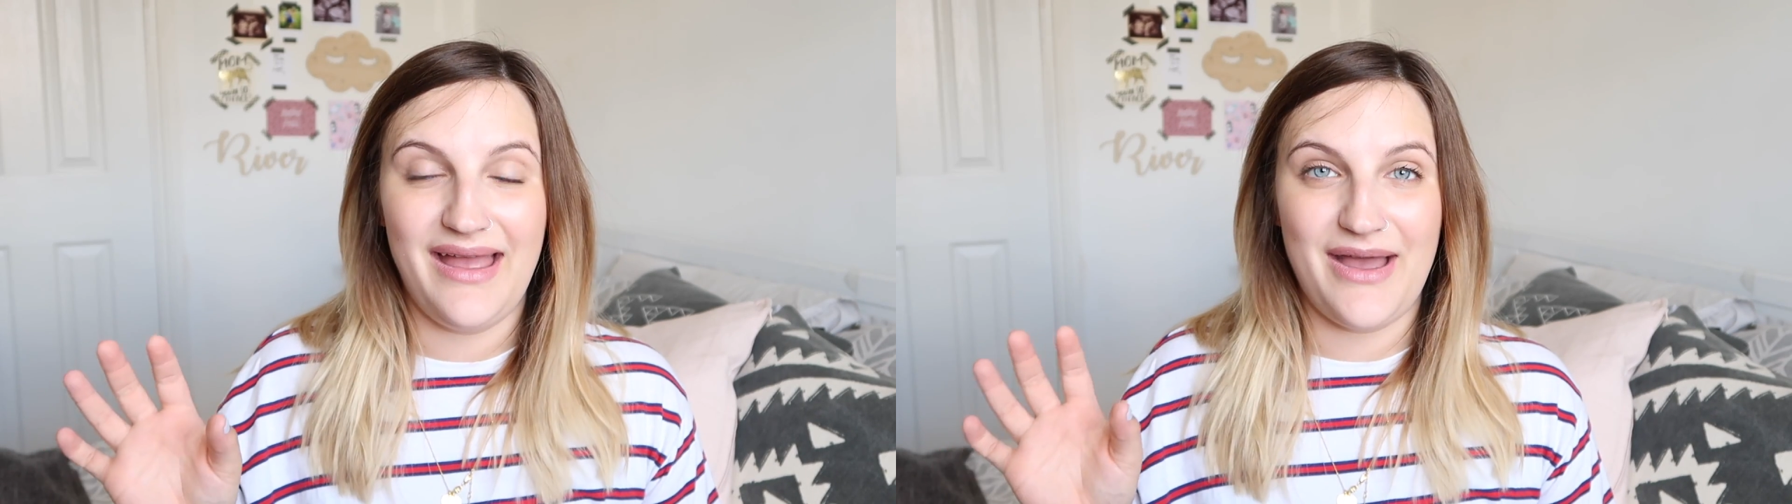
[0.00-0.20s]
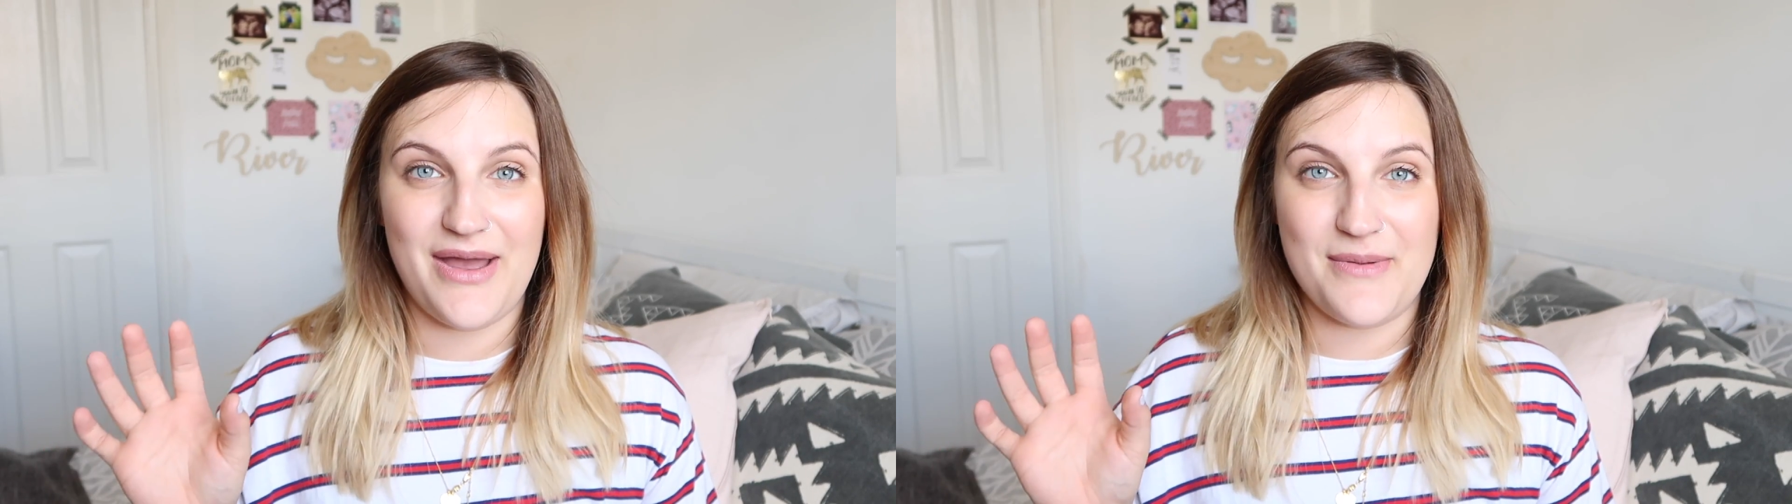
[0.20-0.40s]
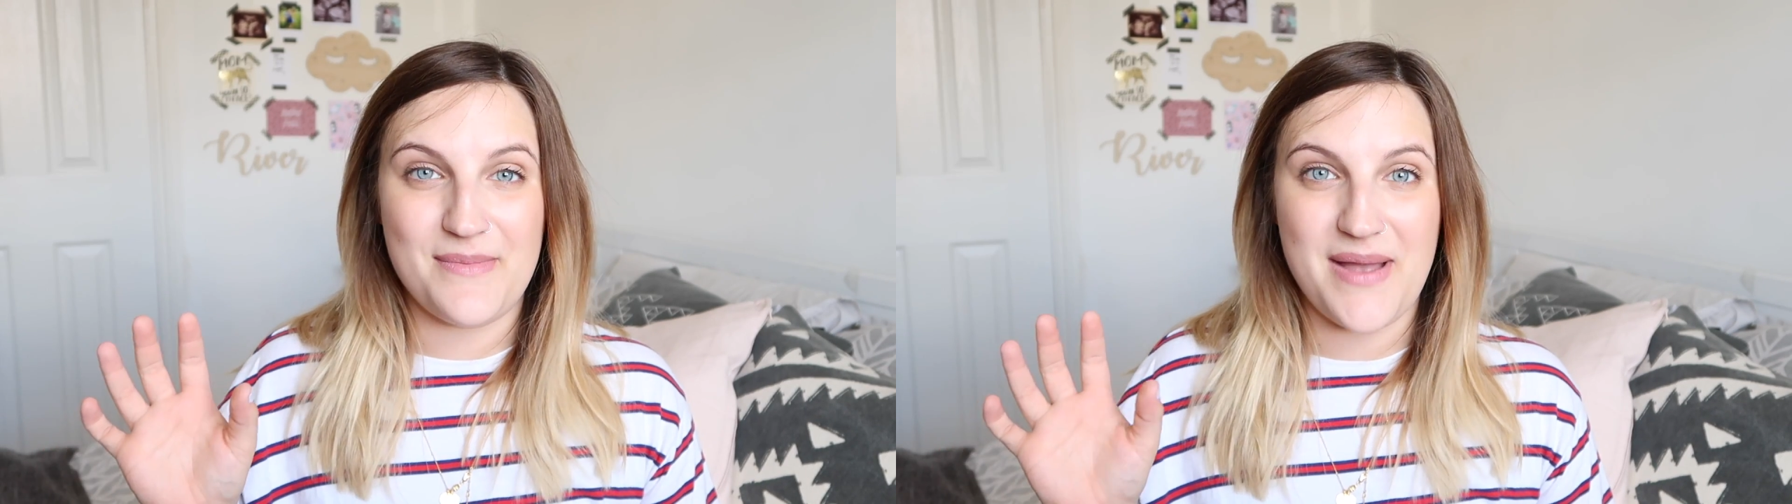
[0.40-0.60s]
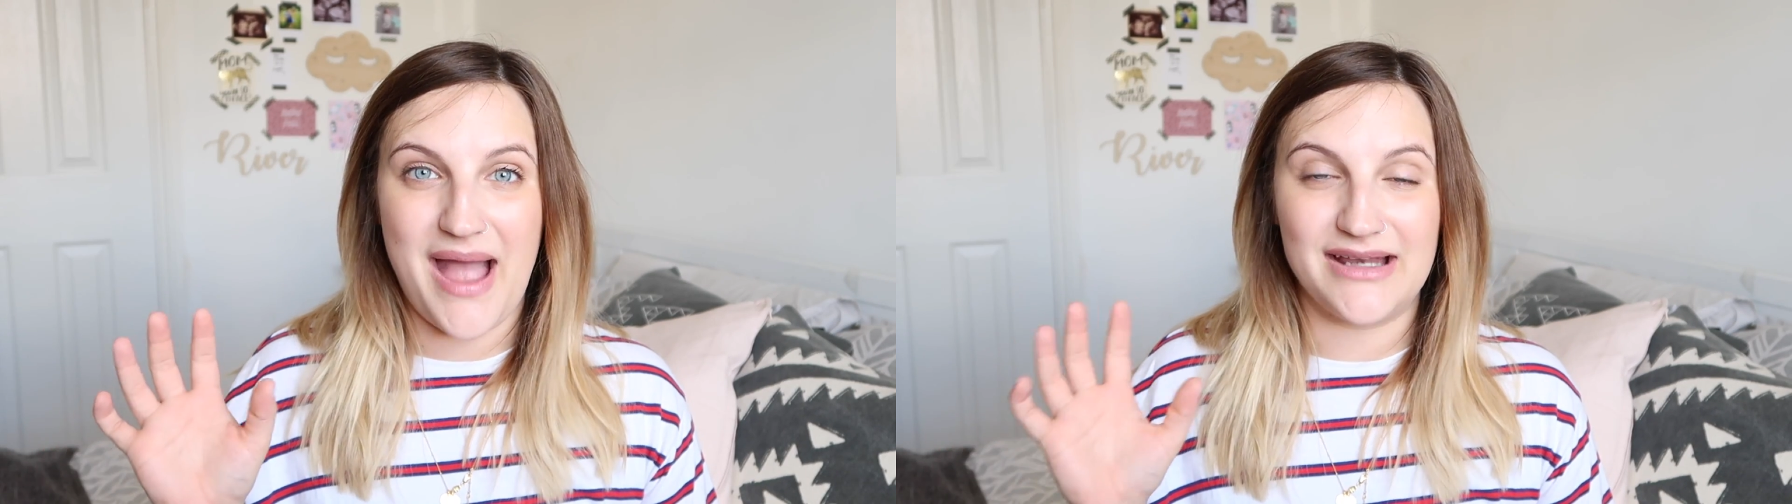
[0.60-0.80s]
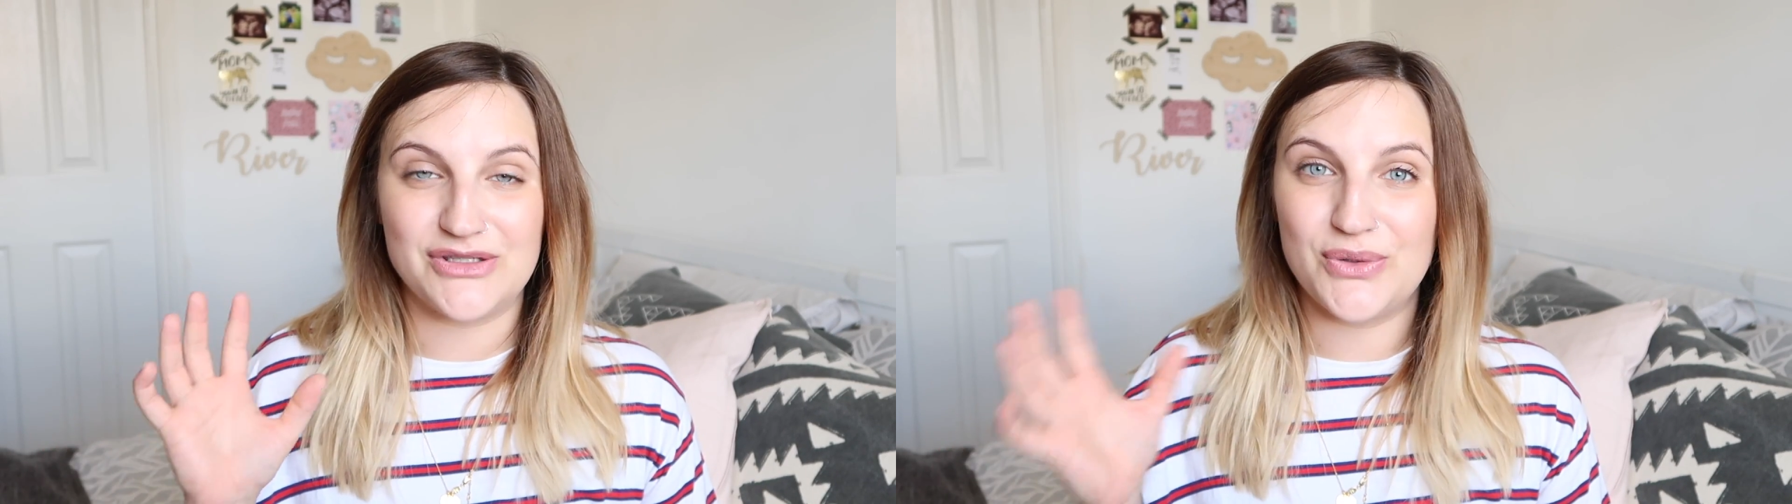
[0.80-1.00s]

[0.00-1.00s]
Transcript: and